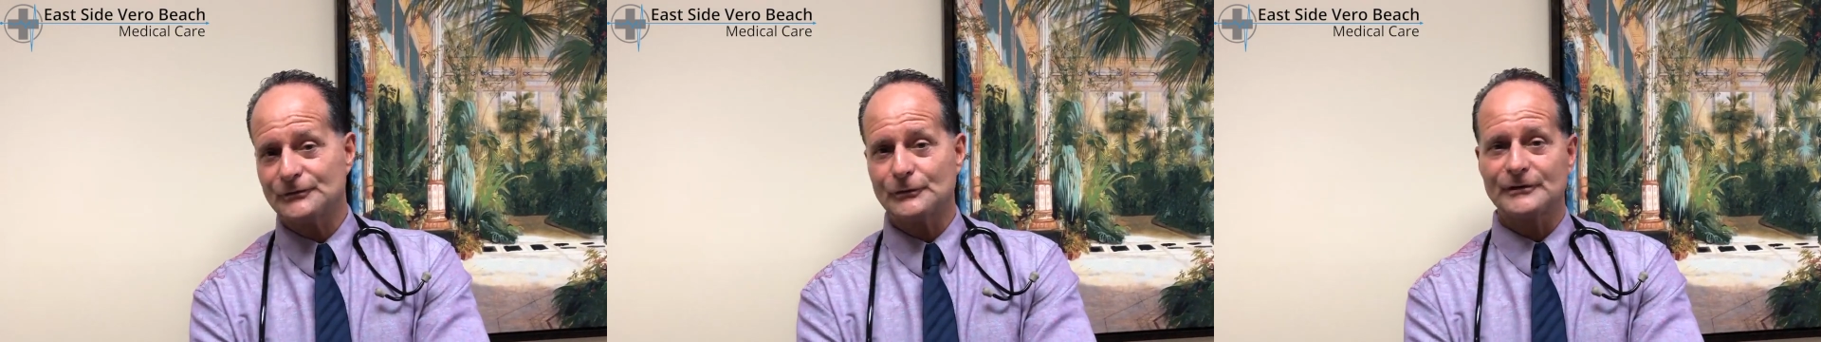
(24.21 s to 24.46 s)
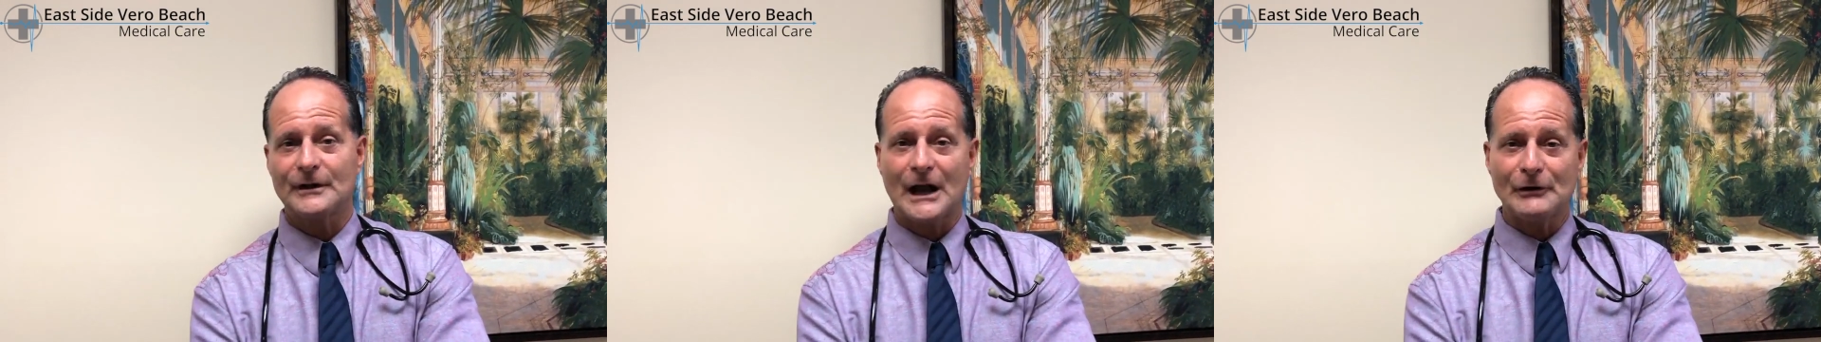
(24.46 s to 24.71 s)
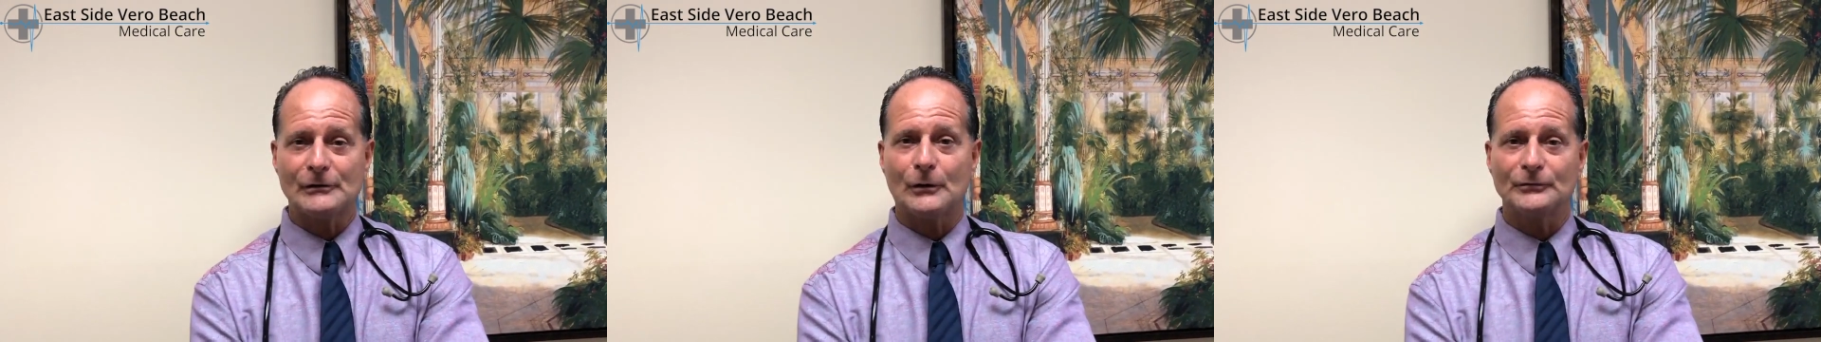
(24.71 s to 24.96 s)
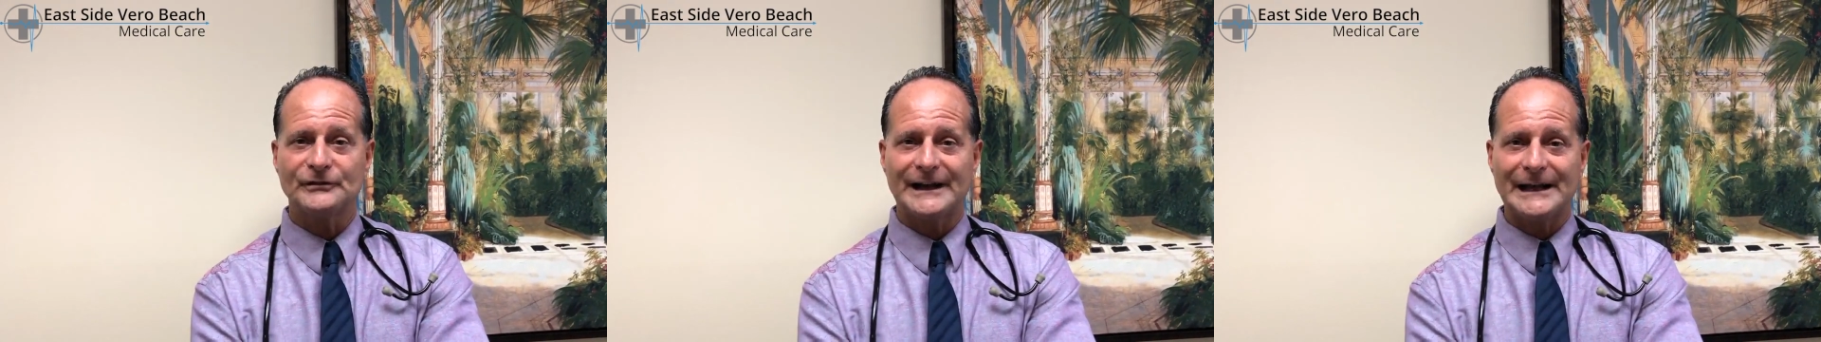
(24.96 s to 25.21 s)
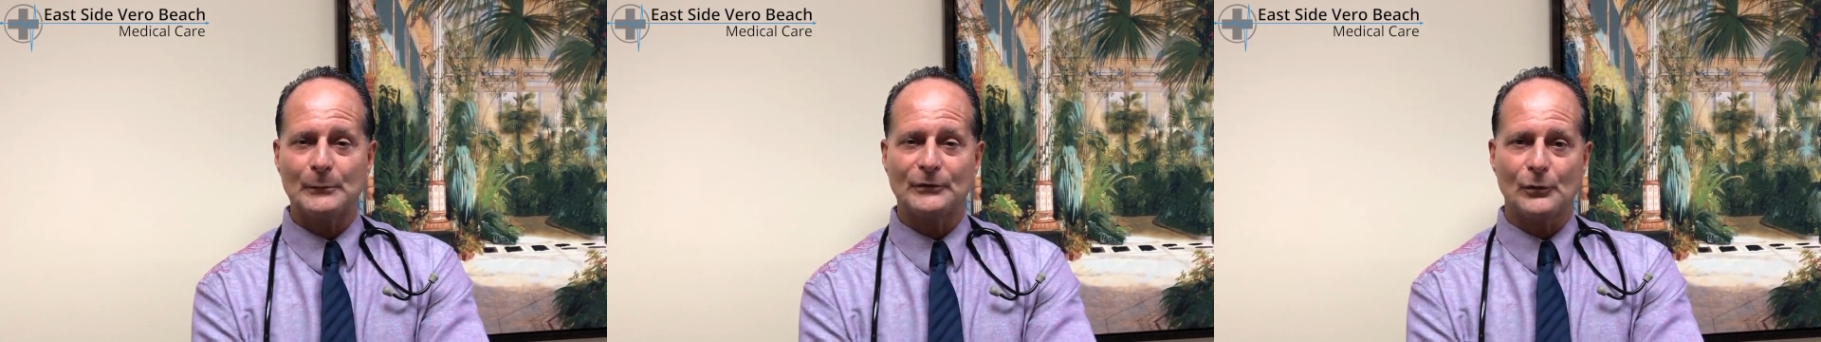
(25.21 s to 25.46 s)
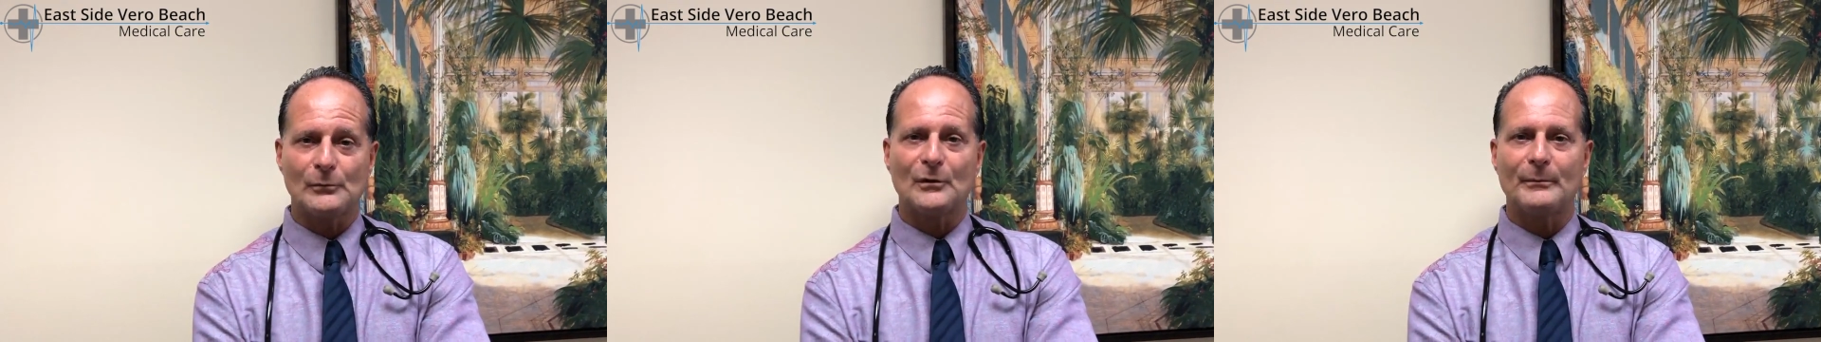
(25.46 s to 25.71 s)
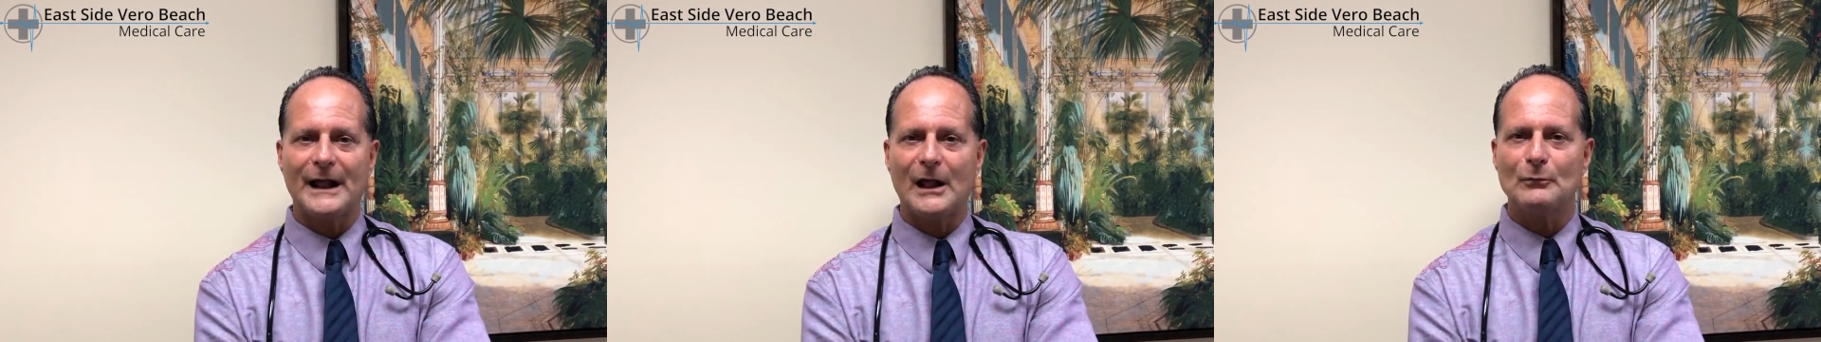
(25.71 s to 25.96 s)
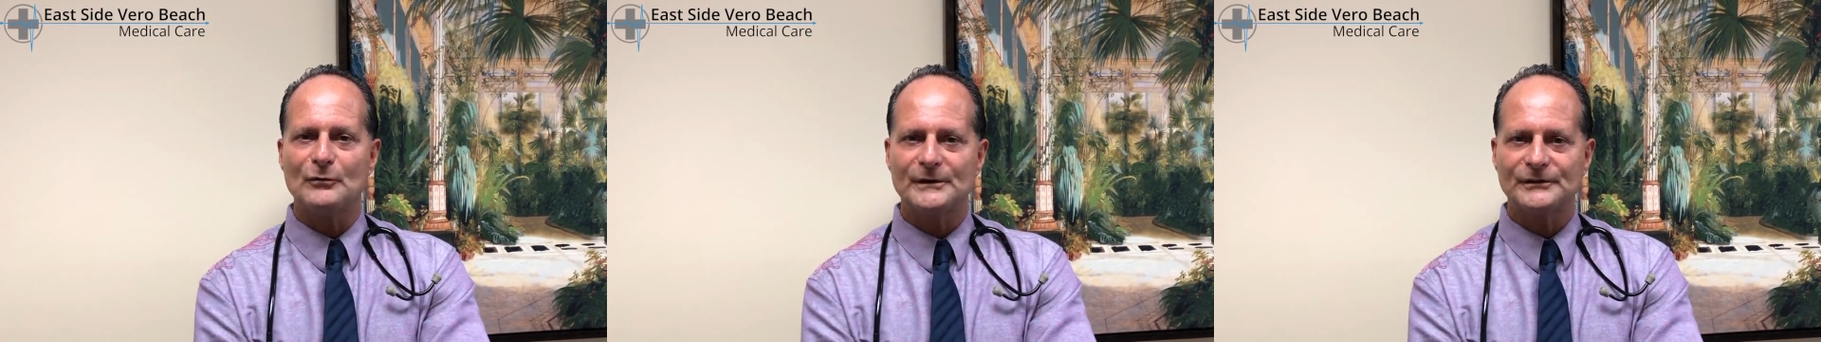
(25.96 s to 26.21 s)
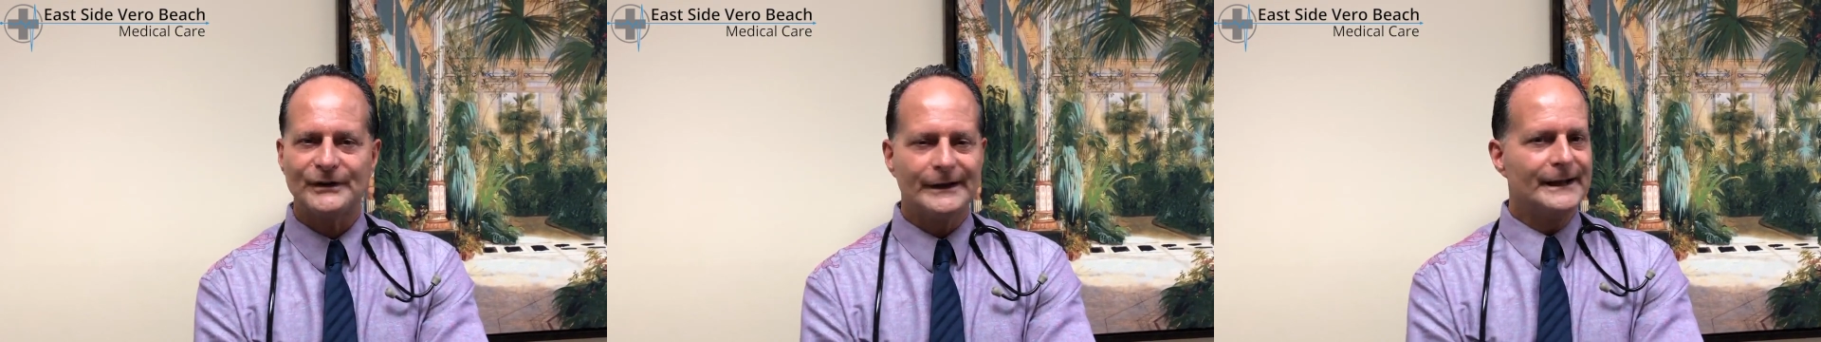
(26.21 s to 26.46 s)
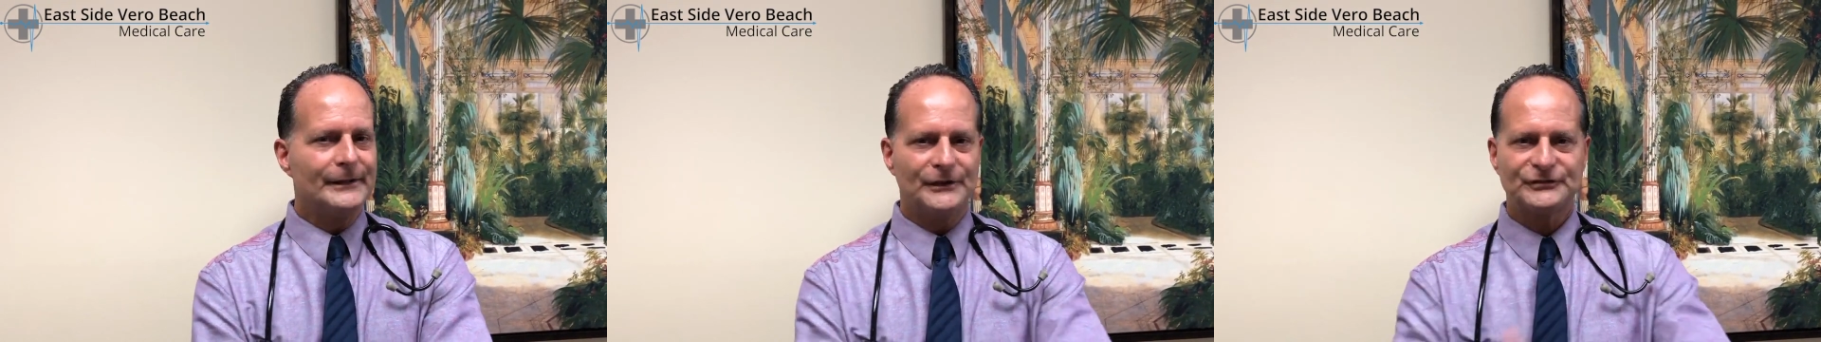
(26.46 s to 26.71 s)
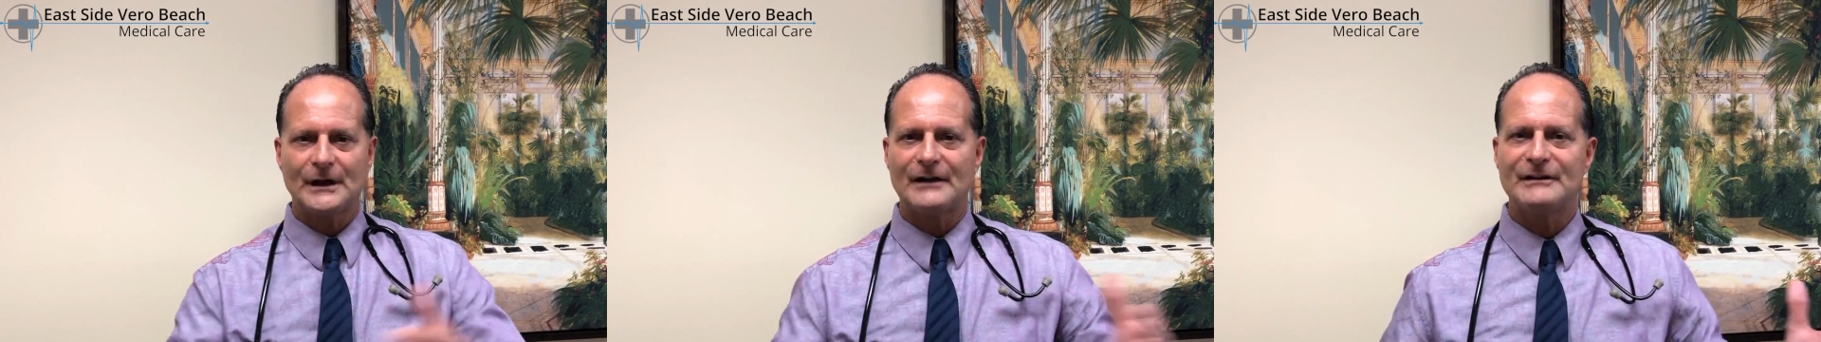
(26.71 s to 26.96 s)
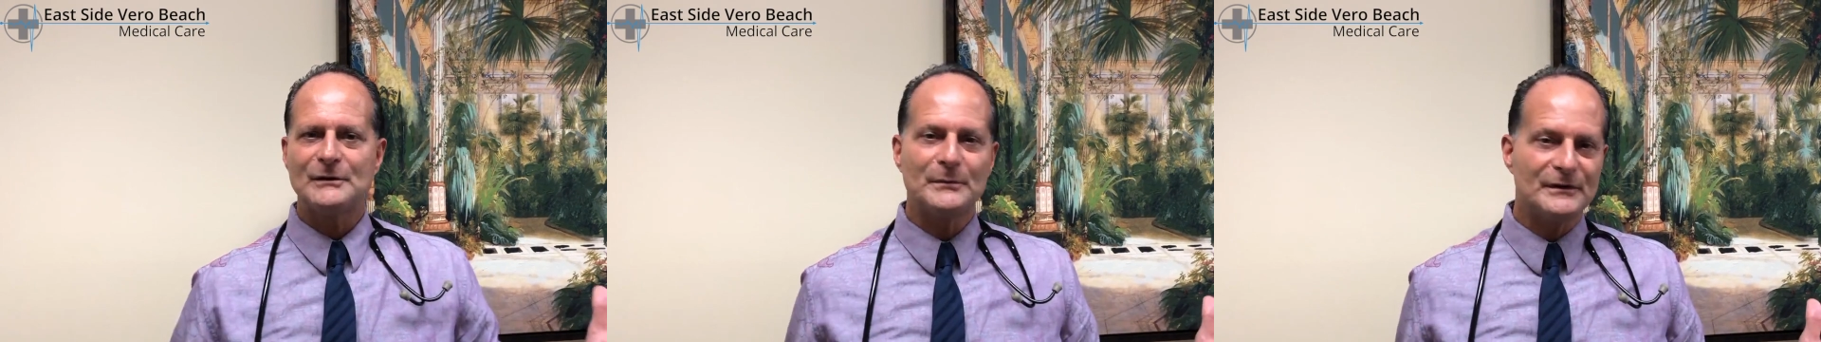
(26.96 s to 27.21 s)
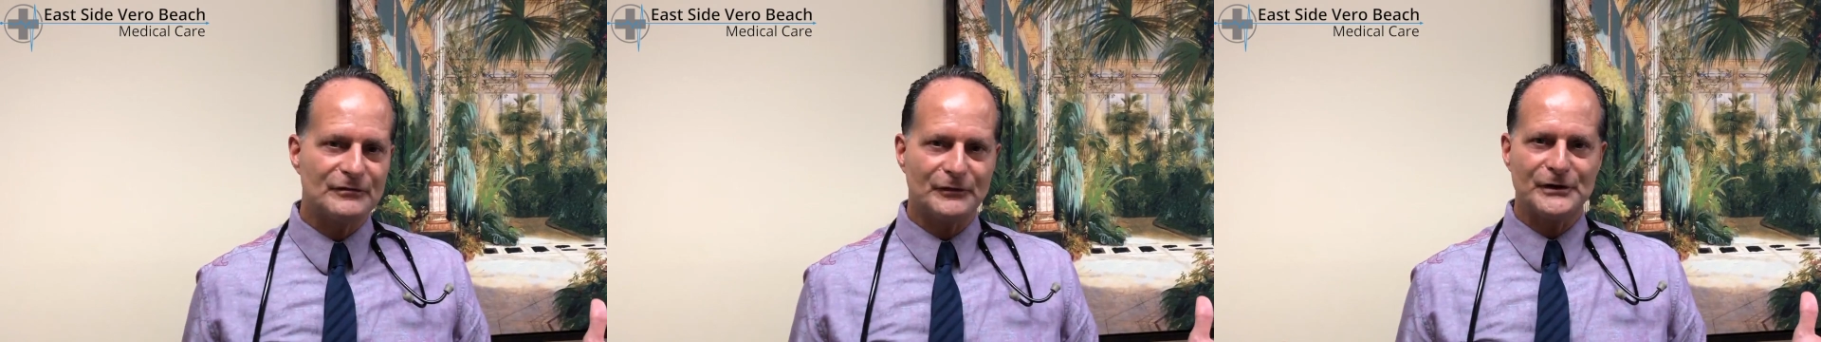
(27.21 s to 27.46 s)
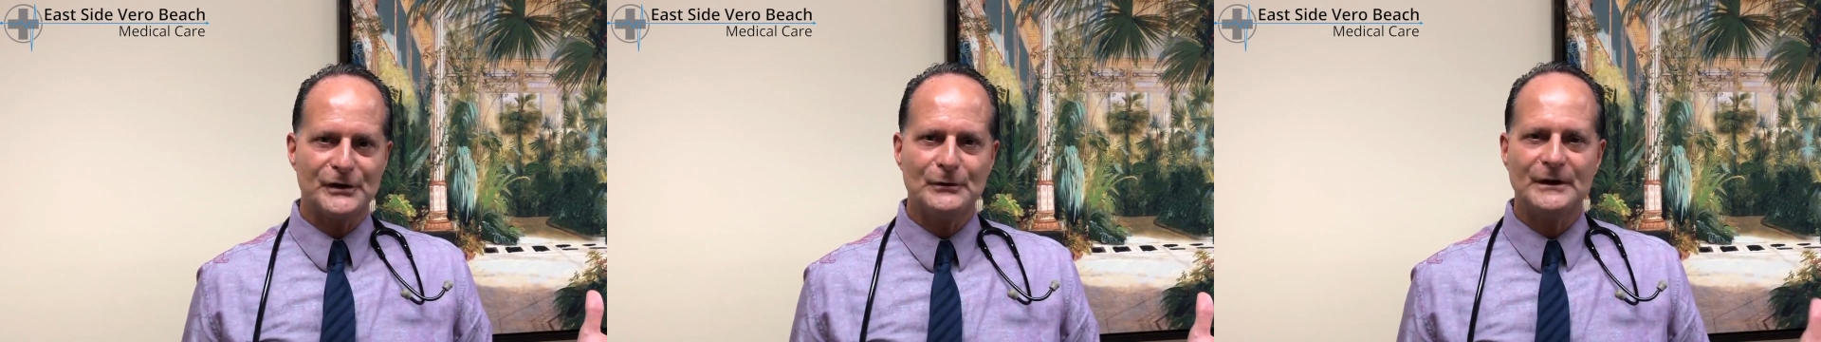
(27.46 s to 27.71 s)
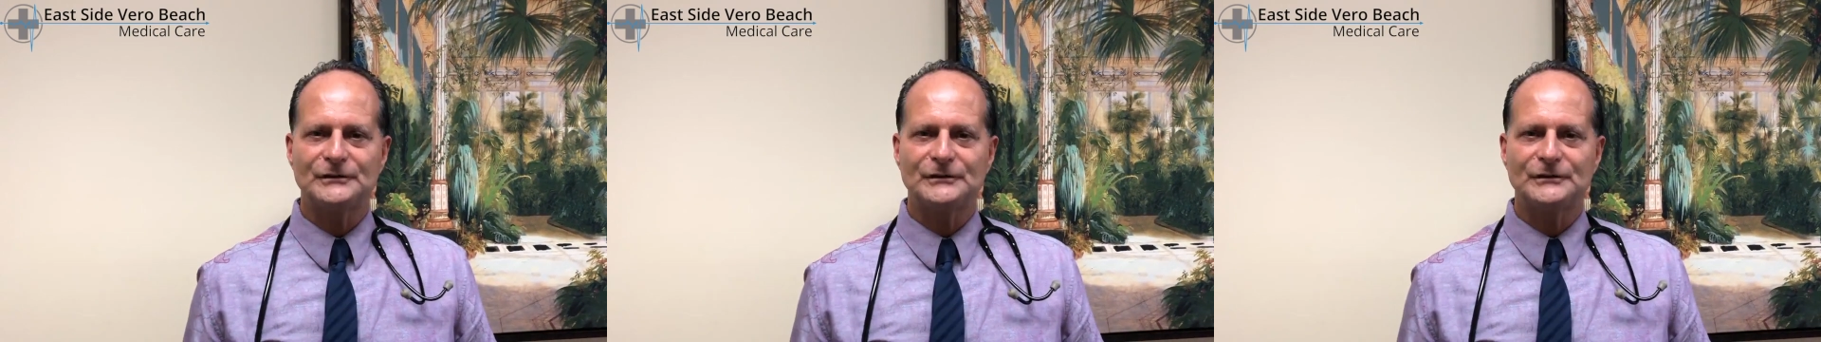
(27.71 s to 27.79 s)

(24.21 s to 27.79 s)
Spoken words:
or diarrhea alternating with normal bowel movements, this IV would be for you.